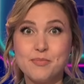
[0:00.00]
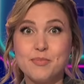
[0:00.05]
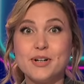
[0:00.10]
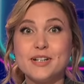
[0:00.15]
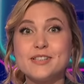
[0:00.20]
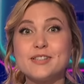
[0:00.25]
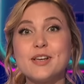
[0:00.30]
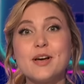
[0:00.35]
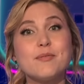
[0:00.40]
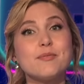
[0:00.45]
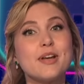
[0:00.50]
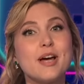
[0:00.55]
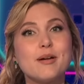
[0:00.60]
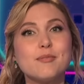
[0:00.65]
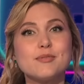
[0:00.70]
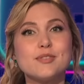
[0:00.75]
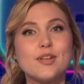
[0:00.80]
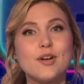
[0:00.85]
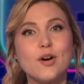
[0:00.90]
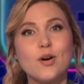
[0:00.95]
But
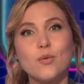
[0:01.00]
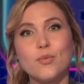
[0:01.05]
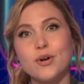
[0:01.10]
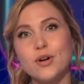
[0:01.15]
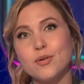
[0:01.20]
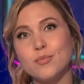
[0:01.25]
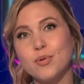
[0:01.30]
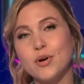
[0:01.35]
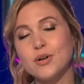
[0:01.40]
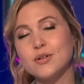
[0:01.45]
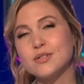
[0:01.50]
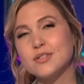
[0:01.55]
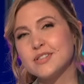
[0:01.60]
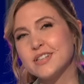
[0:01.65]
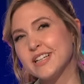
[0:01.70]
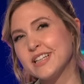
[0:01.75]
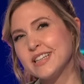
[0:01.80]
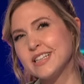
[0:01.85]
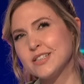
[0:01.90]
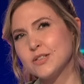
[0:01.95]
sometimes there are weird posts
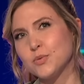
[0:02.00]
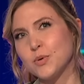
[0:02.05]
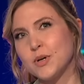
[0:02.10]
like this